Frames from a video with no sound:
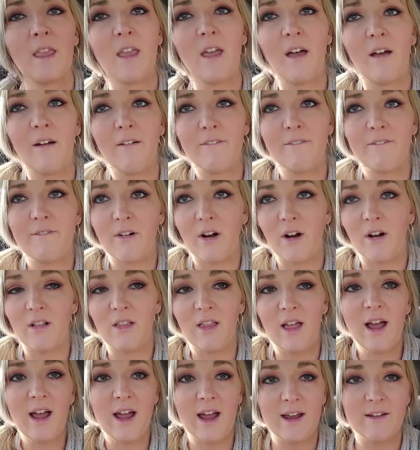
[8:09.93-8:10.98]
of our
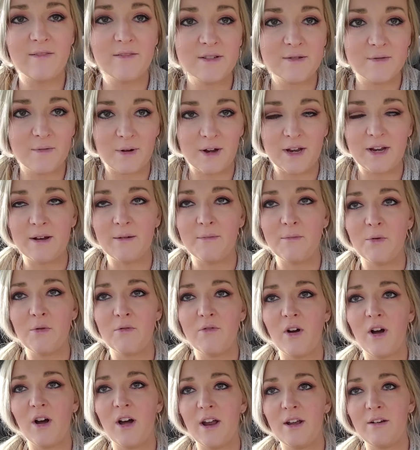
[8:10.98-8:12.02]
lives, ready to move
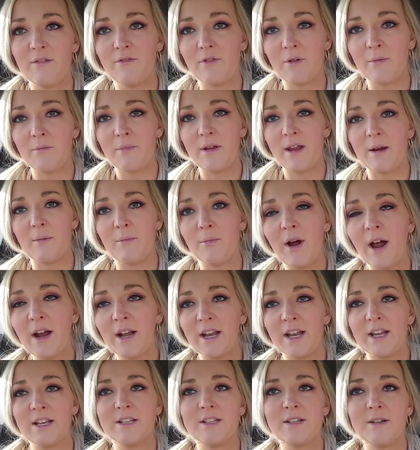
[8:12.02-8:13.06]
on from being
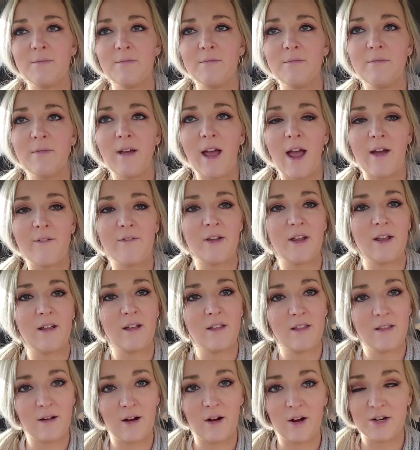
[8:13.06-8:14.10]
pregnant to having
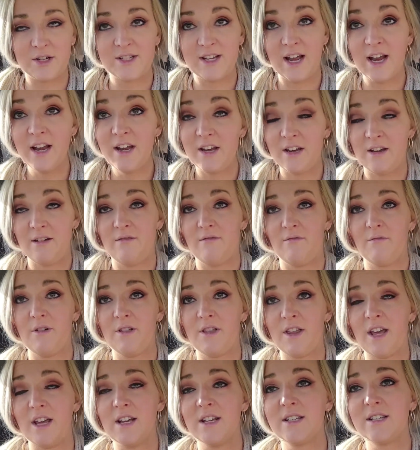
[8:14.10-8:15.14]
our son with
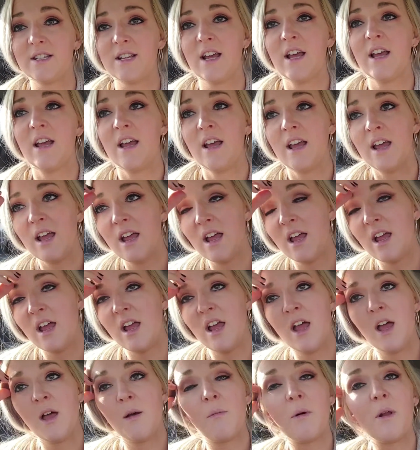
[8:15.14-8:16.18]
us.
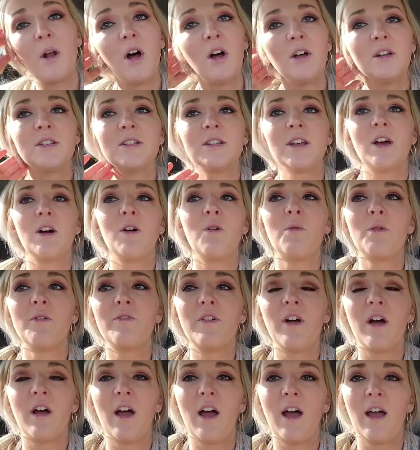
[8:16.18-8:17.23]
But also we've
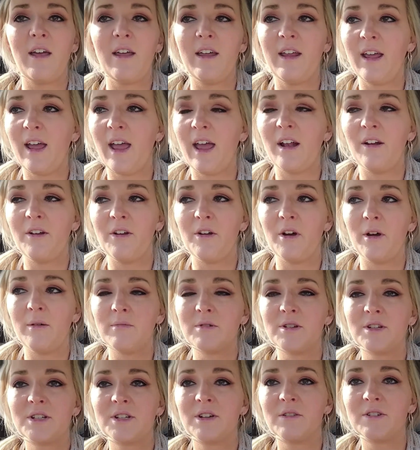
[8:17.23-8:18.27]
got, I don't know, I'm
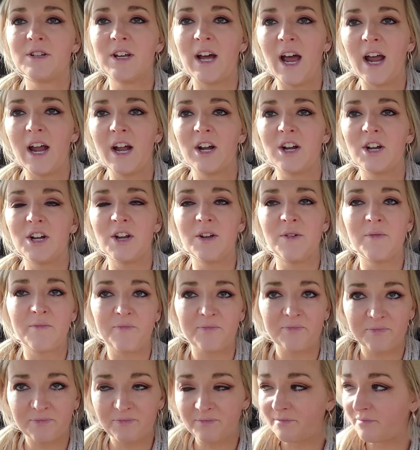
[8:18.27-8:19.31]
just so tired
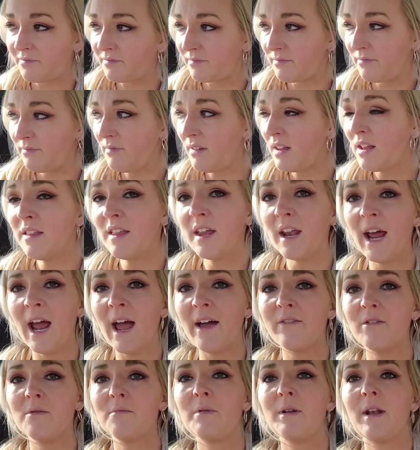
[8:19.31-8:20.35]
that I
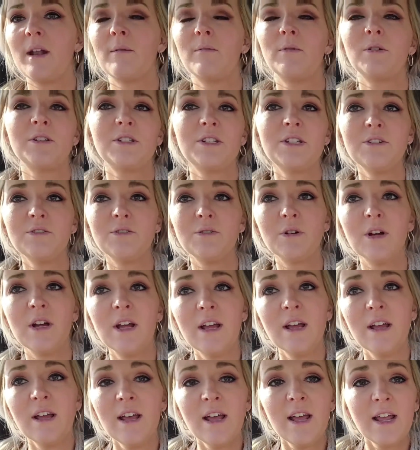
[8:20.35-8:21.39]
haven't been able to
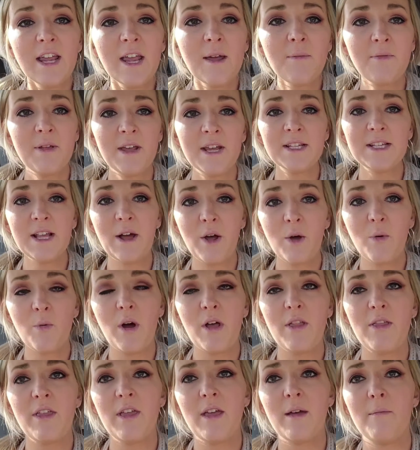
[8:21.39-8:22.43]
keep things how I
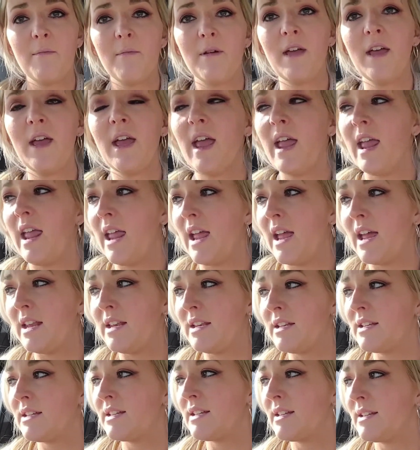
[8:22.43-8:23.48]
want them,
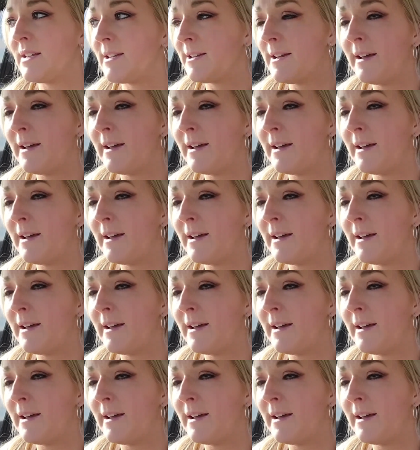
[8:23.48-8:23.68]
and